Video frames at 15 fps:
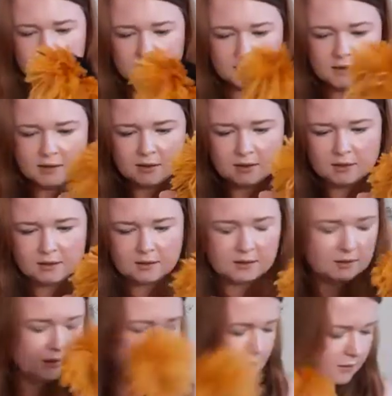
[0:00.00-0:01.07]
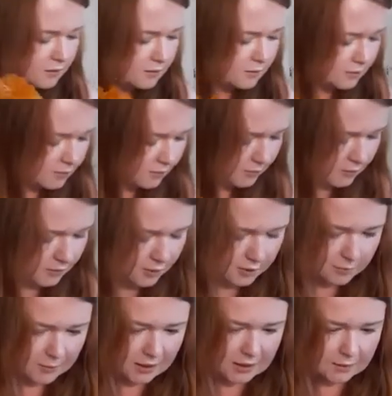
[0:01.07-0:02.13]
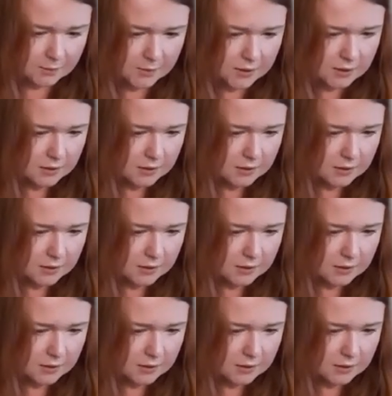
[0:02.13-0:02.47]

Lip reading: And then, where are my tips?